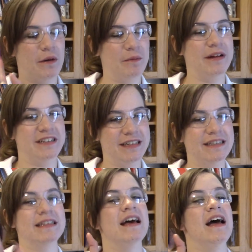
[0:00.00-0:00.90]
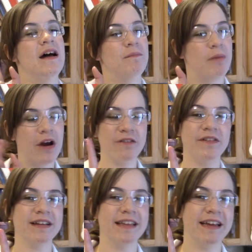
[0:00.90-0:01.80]
which is
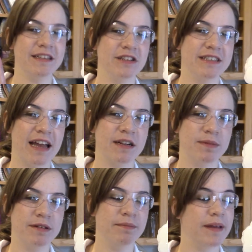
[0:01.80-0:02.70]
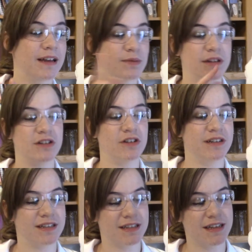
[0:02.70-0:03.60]
perfectly understandable because when you're doing
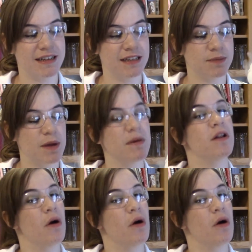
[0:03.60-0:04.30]
a science experiment,